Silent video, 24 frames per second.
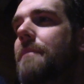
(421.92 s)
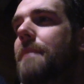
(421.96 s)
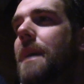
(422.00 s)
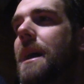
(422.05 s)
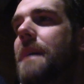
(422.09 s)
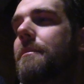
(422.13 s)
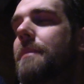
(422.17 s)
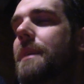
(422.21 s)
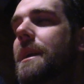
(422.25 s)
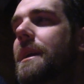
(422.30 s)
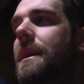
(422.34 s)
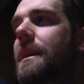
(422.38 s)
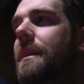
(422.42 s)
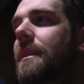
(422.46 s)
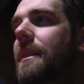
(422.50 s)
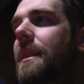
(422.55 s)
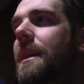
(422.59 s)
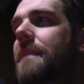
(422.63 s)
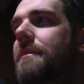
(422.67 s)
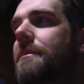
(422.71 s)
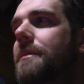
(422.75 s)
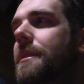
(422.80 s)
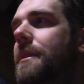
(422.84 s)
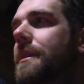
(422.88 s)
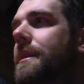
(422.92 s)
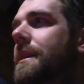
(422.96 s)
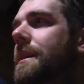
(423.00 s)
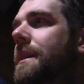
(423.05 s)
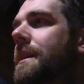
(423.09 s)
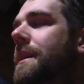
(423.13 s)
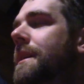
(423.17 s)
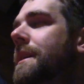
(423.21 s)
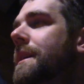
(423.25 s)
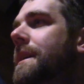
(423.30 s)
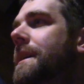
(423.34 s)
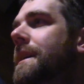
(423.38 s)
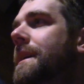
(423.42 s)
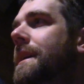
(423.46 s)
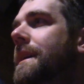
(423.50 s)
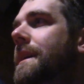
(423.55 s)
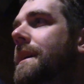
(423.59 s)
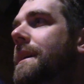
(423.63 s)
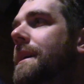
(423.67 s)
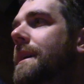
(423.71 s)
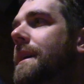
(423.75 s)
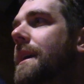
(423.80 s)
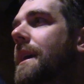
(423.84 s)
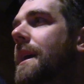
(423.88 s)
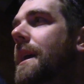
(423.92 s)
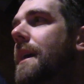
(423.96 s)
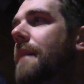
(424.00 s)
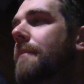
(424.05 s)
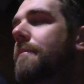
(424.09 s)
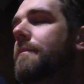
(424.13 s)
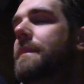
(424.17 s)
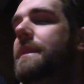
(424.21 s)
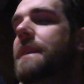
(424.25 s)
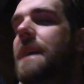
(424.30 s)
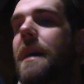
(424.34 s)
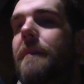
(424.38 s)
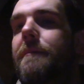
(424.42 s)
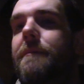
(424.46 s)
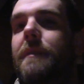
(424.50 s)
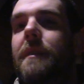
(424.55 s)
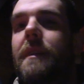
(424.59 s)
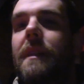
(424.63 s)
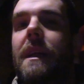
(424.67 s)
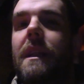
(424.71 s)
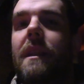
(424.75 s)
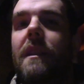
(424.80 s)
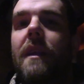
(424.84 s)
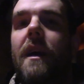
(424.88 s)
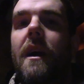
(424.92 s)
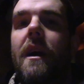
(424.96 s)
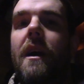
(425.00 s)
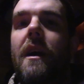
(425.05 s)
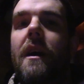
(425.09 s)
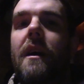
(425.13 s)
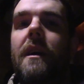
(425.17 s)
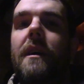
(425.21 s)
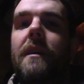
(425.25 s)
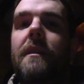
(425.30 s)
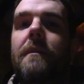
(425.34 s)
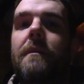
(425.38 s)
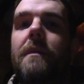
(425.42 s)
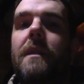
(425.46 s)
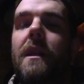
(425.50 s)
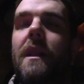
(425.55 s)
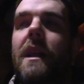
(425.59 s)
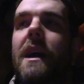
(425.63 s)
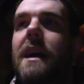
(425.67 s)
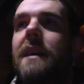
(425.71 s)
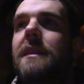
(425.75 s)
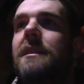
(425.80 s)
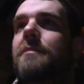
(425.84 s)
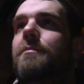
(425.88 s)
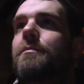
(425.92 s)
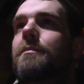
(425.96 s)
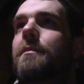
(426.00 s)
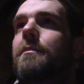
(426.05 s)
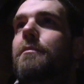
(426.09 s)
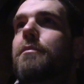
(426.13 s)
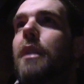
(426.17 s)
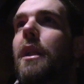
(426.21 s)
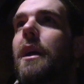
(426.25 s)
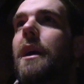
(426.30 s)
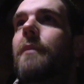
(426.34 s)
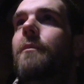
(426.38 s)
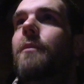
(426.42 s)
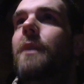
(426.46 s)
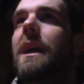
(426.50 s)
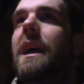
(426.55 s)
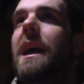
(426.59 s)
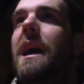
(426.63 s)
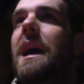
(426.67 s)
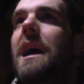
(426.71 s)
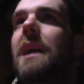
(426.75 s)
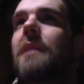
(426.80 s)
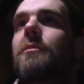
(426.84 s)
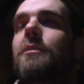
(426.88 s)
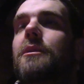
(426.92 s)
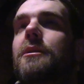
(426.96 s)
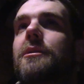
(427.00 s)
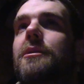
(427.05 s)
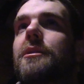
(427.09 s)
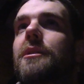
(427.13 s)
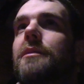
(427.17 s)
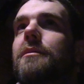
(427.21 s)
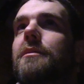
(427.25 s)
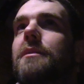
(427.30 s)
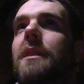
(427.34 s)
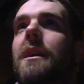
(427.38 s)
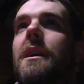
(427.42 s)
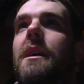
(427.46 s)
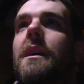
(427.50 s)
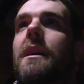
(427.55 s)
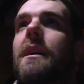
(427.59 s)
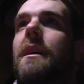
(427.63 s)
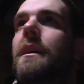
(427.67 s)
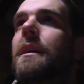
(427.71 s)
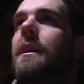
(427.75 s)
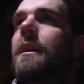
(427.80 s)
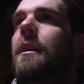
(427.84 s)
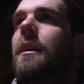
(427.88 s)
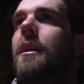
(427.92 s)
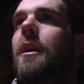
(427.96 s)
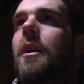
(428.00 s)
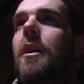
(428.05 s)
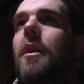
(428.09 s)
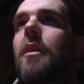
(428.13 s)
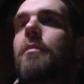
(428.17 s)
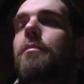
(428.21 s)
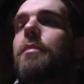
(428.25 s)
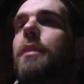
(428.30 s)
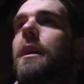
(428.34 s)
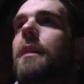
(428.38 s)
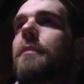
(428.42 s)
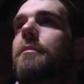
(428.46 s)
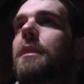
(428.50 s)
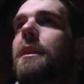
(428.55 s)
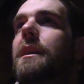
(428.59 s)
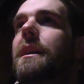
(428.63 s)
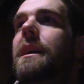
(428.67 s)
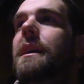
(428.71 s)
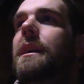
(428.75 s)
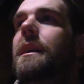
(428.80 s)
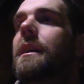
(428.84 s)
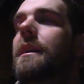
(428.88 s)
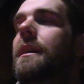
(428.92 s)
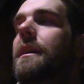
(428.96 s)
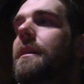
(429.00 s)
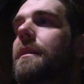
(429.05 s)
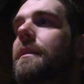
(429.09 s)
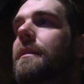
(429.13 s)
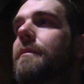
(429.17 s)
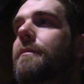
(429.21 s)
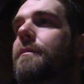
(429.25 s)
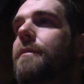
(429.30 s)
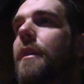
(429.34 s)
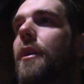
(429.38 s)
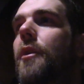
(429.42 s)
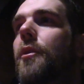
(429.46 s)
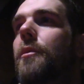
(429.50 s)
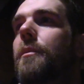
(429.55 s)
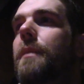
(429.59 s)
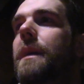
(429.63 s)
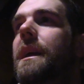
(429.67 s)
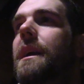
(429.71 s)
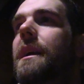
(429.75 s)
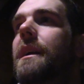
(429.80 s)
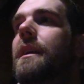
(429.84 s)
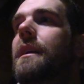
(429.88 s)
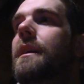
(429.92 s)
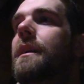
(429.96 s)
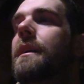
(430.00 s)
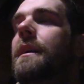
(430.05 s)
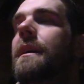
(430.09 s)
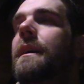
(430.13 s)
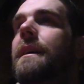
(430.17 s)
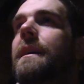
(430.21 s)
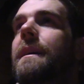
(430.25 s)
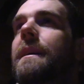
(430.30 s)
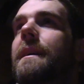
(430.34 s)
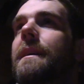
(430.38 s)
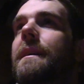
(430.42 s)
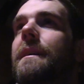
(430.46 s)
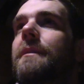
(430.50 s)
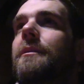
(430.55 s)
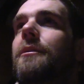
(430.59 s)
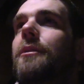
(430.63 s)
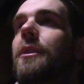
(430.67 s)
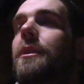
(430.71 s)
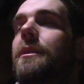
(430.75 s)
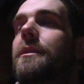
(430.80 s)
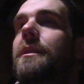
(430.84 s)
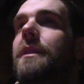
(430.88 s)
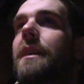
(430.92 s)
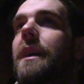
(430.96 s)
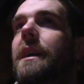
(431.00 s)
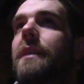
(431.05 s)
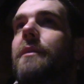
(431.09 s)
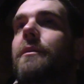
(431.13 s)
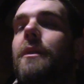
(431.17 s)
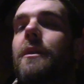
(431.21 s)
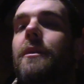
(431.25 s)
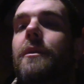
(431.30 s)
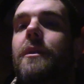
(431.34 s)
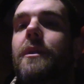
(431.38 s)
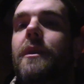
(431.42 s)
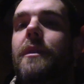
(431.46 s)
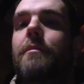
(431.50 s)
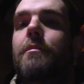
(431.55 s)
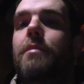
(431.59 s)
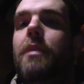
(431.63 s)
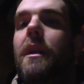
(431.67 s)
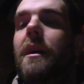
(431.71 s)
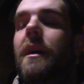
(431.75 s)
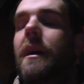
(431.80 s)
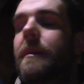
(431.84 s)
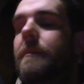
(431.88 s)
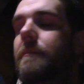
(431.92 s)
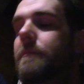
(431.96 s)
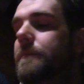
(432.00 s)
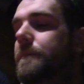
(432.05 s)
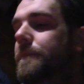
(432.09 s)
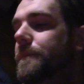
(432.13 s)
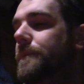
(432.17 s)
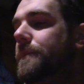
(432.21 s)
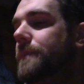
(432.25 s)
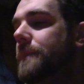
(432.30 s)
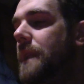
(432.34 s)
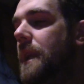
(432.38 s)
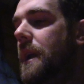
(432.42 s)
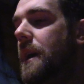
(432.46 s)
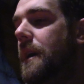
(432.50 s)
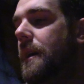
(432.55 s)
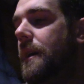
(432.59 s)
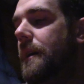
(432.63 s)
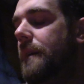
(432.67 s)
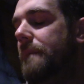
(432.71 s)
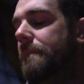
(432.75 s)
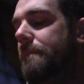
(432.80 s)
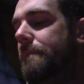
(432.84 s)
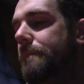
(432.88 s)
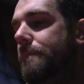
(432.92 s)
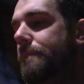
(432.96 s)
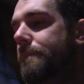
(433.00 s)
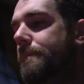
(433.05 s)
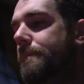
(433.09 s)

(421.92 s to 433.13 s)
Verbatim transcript: it might be liver. Um, definitely lung. The last blood we had was just all bubbly, foamy, looked like real good blood. Um,